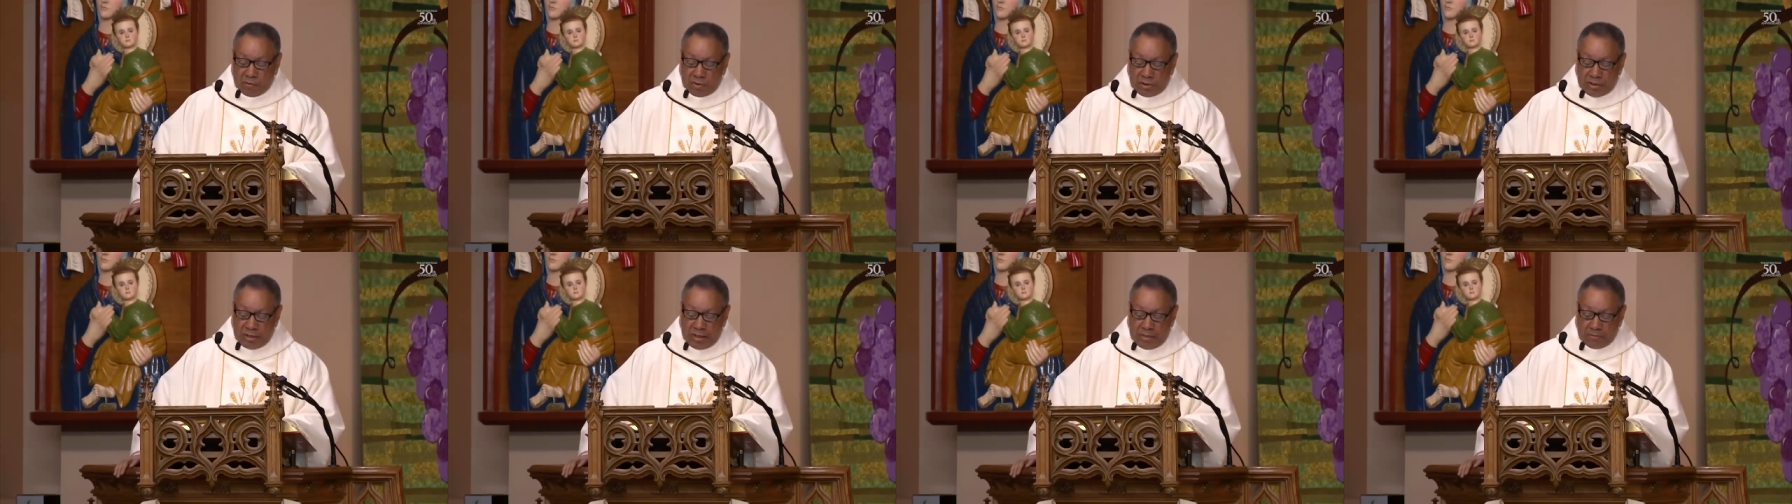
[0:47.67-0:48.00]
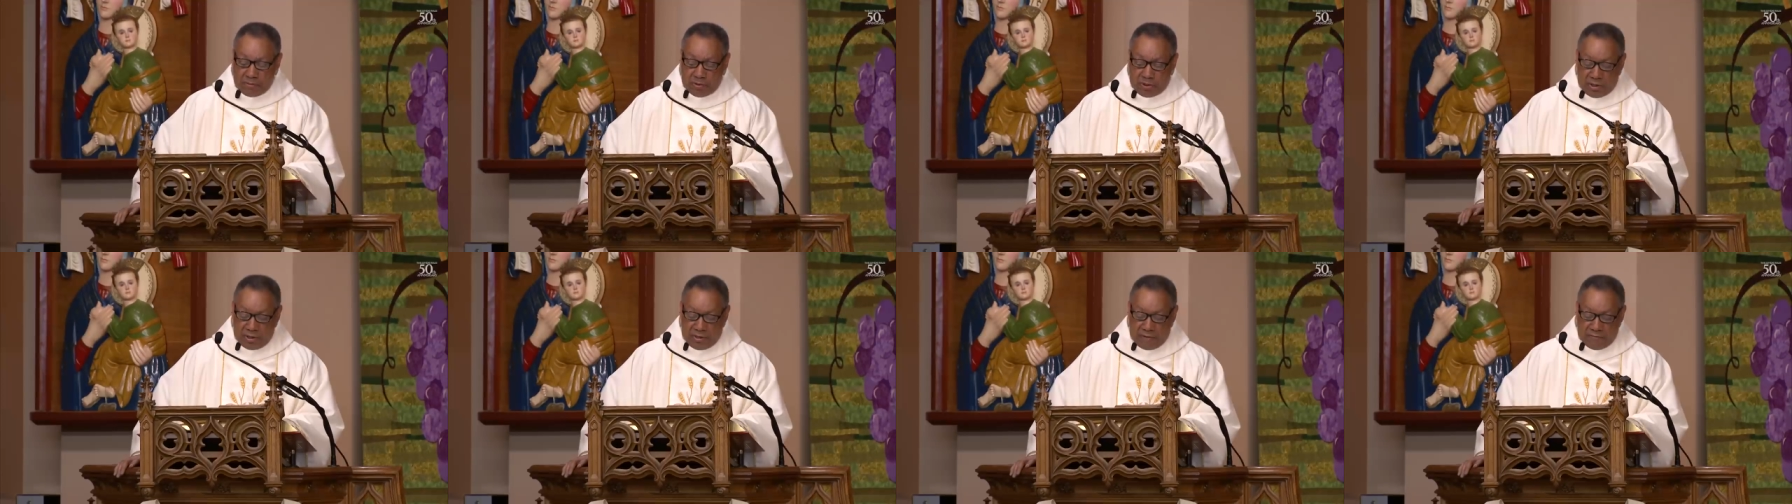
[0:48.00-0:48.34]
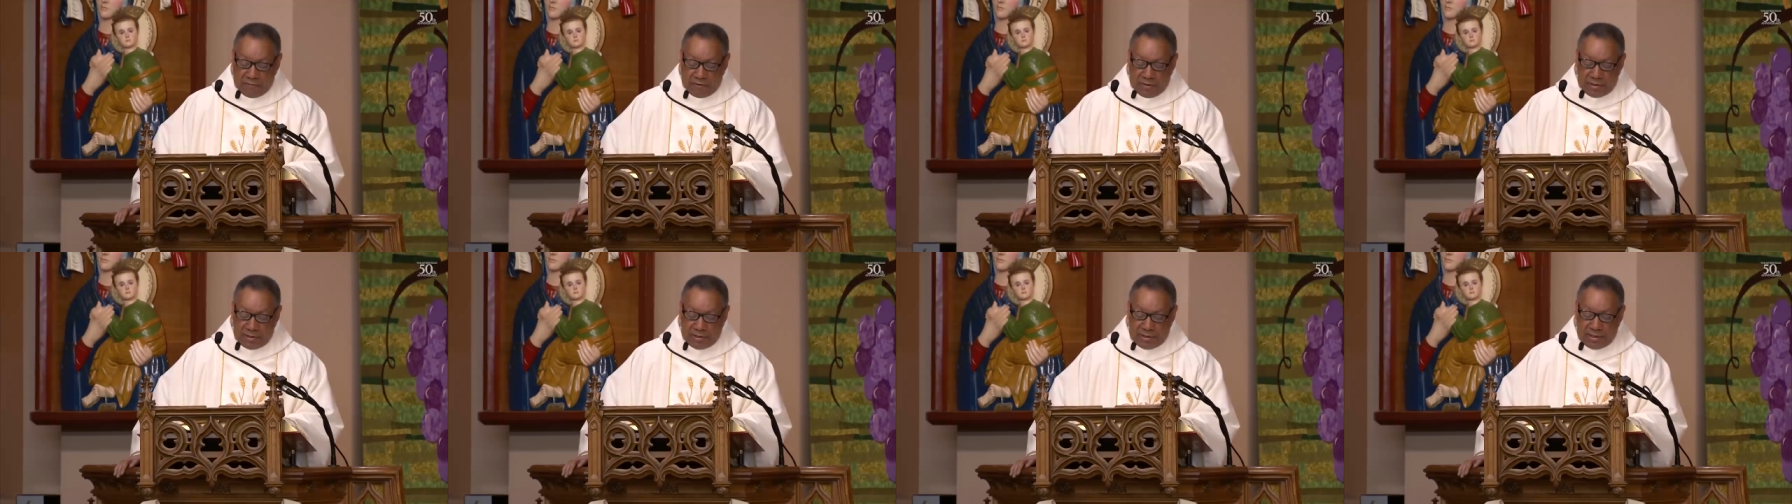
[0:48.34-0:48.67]
redemption
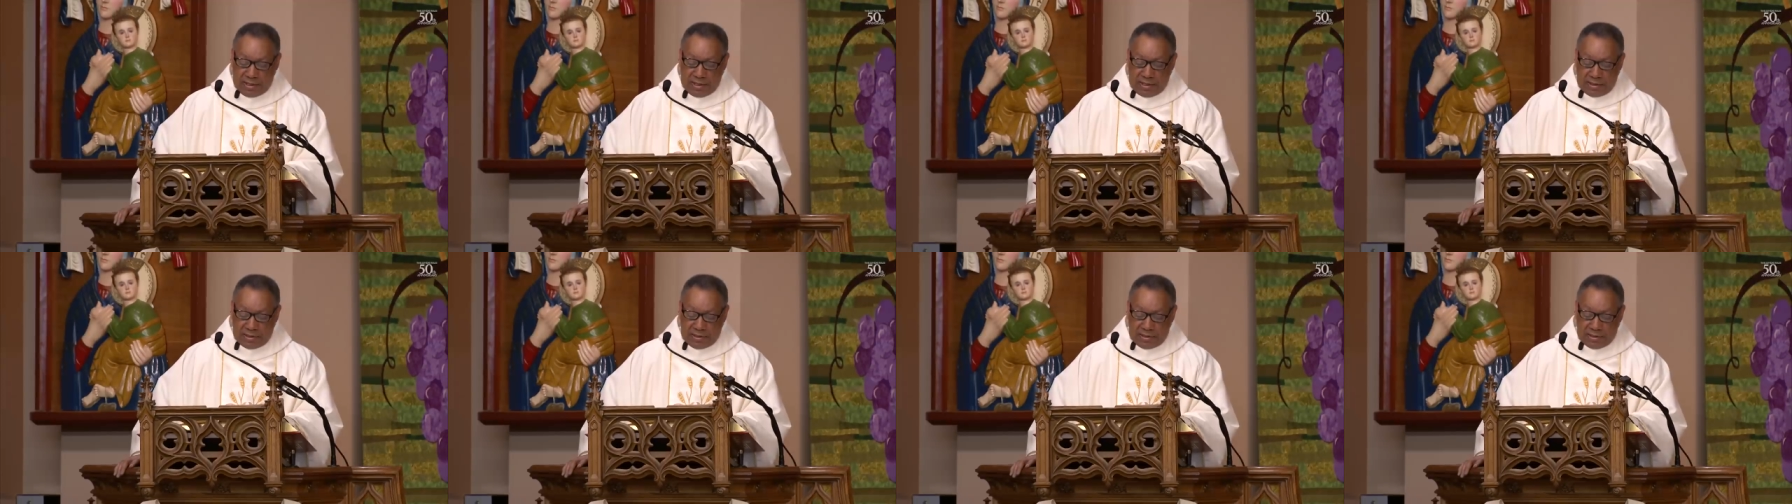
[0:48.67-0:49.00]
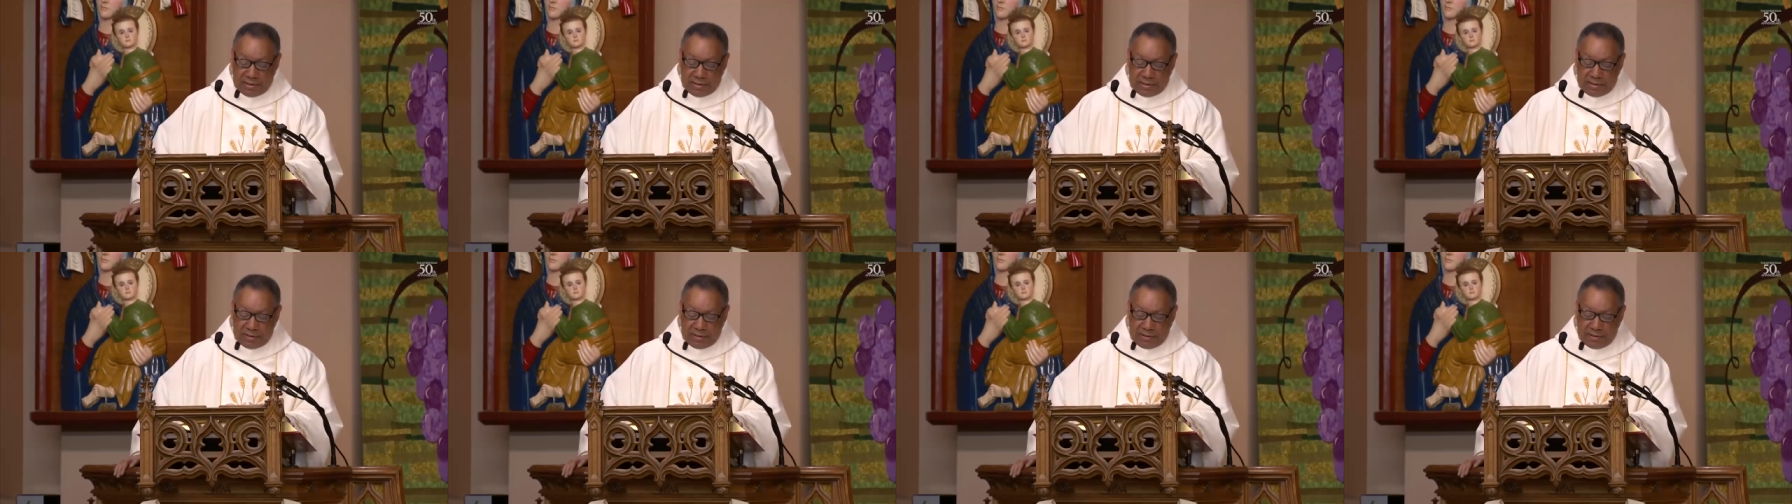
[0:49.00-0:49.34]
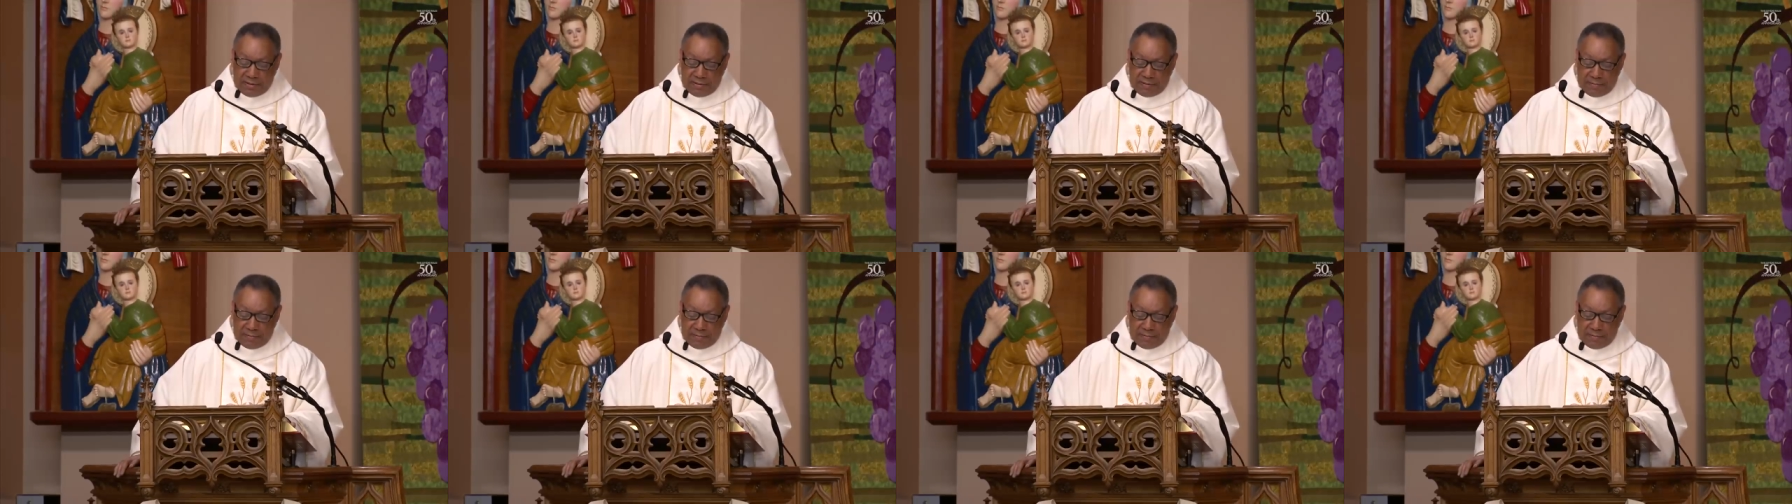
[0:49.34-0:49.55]
of our sins.